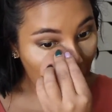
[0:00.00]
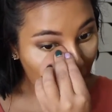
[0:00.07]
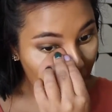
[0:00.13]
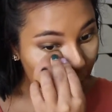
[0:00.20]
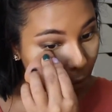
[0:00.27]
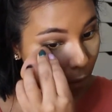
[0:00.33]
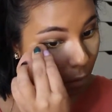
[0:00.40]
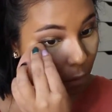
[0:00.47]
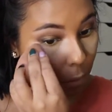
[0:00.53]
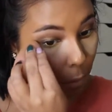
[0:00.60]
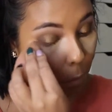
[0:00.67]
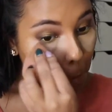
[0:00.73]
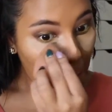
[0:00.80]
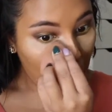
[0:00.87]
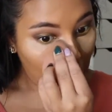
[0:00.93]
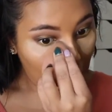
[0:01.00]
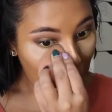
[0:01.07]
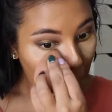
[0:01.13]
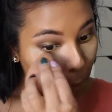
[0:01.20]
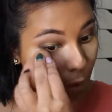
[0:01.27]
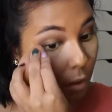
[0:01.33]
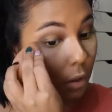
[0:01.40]
I honestly feel like I
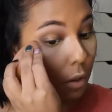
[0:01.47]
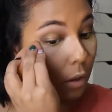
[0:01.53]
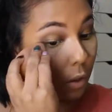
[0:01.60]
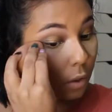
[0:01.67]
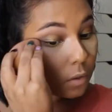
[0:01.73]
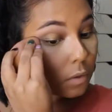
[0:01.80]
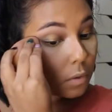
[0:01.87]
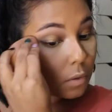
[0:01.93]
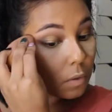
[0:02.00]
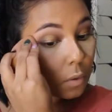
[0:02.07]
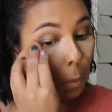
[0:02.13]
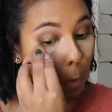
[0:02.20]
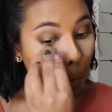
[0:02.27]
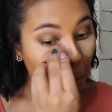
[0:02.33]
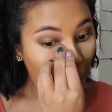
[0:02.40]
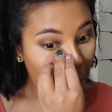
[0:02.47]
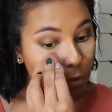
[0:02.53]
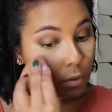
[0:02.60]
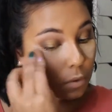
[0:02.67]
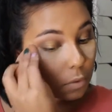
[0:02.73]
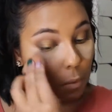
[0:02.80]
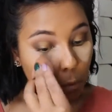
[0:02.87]
can't use anything but a
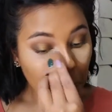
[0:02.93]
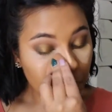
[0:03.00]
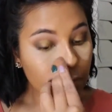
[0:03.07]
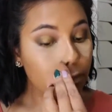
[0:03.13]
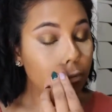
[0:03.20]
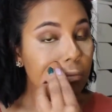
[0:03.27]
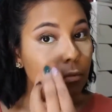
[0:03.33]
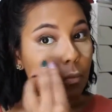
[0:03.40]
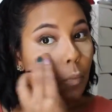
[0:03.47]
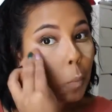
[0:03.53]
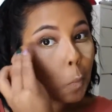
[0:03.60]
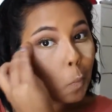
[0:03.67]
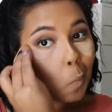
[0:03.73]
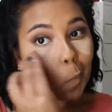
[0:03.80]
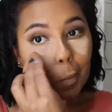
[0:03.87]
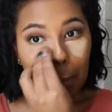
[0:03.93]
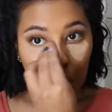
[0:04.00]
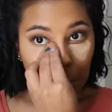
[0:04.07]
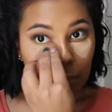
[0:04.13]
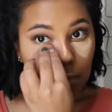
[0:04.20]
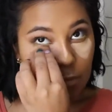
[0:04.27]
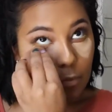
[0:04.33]
Beauty Blender to like blend out my
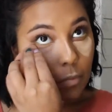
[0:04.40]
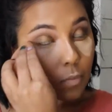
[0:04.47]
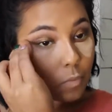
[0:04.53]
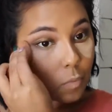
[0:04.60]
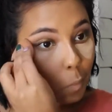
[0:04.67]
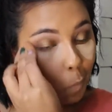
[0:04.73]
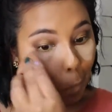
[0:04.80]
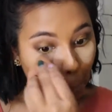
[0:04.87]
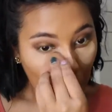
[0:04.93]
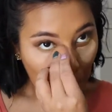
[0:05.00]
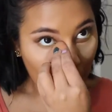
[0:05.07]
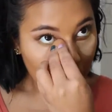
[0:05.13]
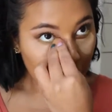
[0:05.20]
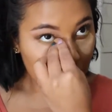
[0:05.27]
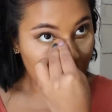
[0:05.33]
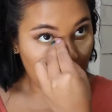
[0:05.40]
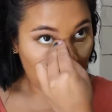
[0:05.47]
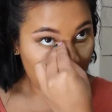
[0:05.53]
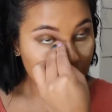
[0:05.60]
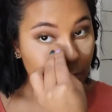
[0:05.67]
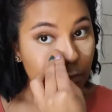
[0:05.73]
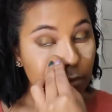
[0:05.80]
concealer. Like, do you guys
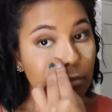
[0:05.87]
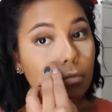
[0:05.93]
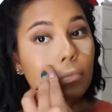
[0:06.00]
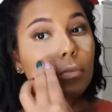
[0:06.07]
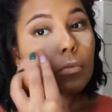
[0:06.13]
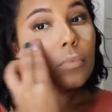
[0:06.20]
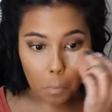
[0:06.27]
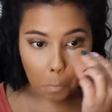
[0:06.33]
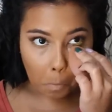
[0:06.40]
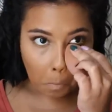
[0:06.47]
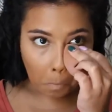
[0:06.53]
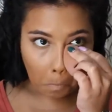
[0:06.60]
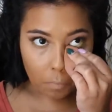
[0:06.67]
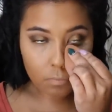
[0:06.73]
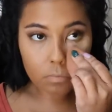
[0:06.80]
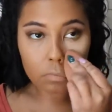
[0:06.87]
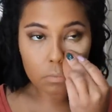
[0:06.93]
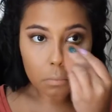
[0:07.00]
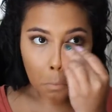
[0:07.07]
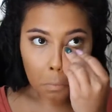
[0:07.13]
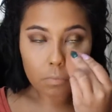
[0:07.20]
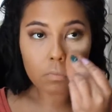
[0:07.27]
feel the same way? Because I just feel like
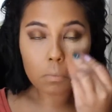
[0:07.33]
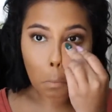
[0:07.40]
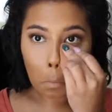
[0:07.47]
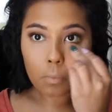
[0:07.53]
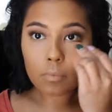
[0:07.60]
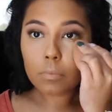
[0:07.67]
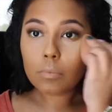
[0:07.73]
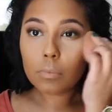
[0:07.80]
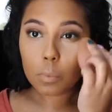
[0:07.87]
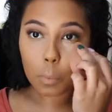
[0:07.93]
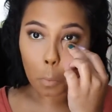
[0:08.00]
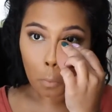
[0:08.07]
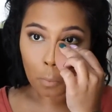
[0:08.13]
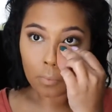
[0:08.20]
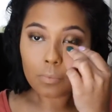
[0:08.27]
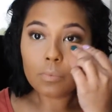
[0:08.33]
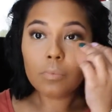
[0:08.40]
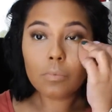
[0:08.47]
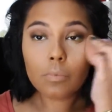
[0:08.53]
it doesn't come out the same.